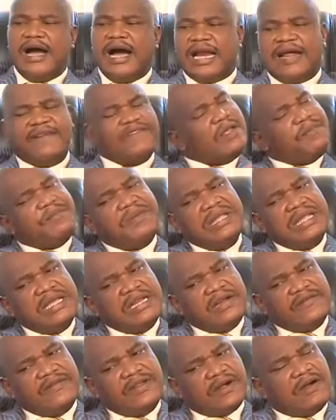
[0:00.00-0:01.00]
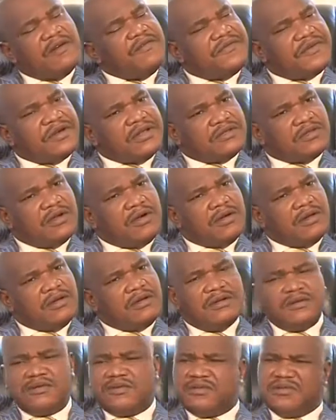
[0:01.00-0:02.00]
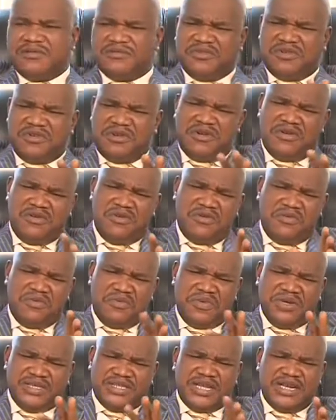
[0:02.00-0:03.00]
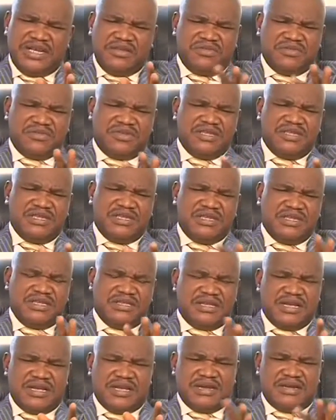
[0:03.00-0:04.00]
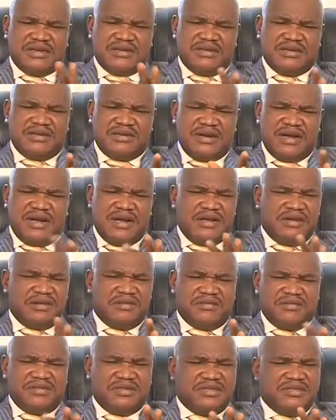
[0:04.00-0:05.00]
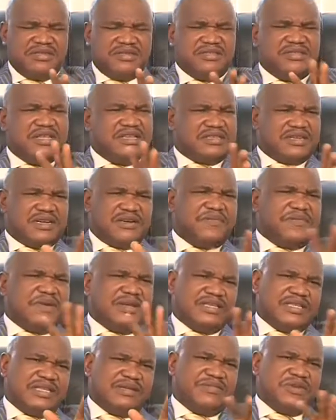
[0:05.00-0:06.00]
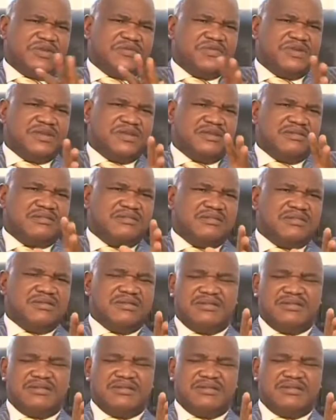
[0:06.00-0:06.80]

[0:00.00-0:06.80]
And after painting of the conference hall, you know, we started to see this, this discrepancy between